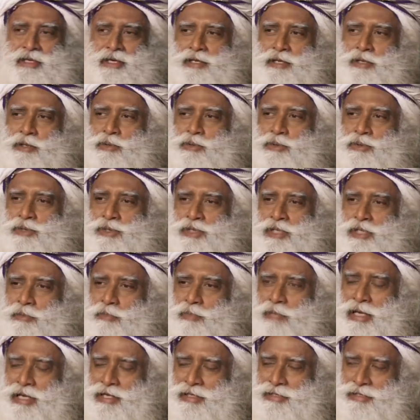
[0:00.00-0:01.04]
and hugely
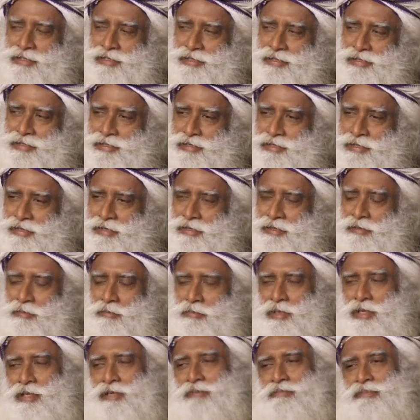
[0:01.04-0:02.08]
blessed
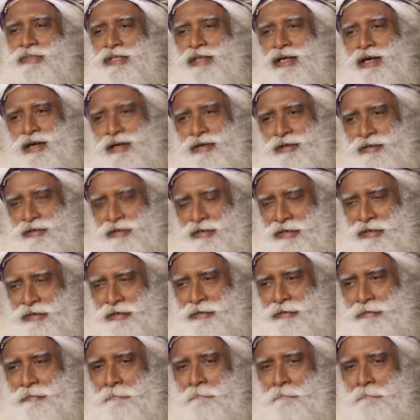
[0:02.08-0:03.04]
becomes angry,